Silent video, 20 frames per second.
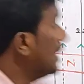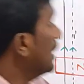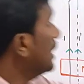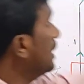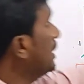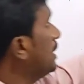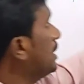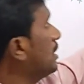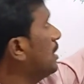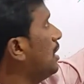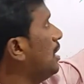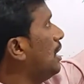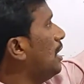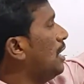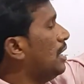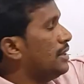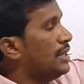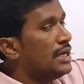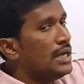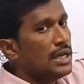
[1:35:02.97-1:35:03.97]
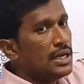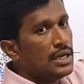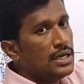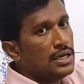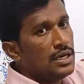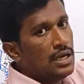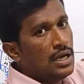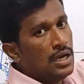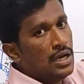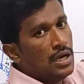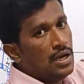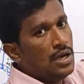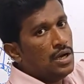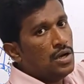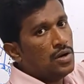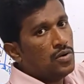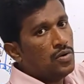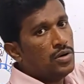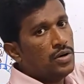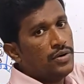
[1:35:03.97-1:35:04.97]
then I can draw. Then I can
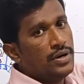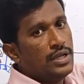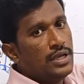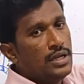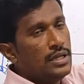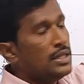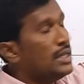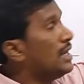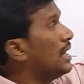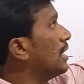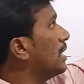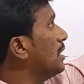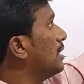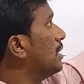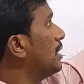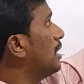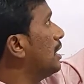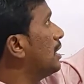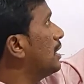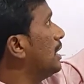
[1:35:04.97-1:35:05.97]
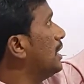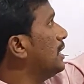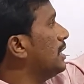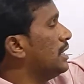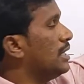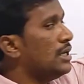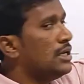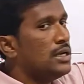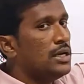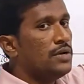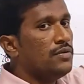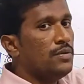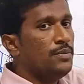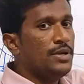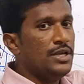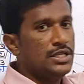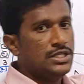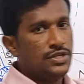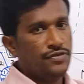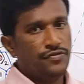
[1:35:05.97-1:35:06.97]
write down here. Then I can write here. It
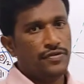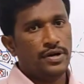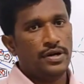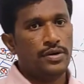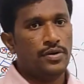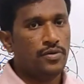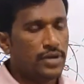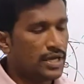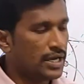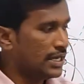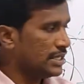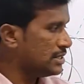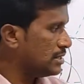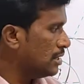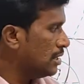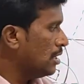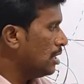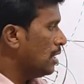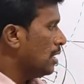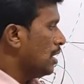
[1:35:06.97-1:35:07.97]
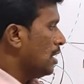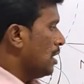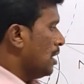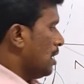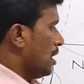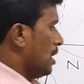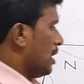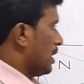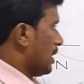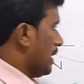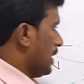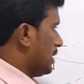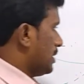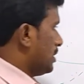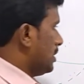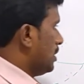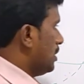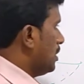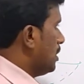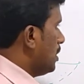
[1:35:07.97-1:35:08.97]
will be easy for you. Okay, guys.
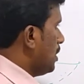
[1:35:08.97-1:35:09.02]
Right.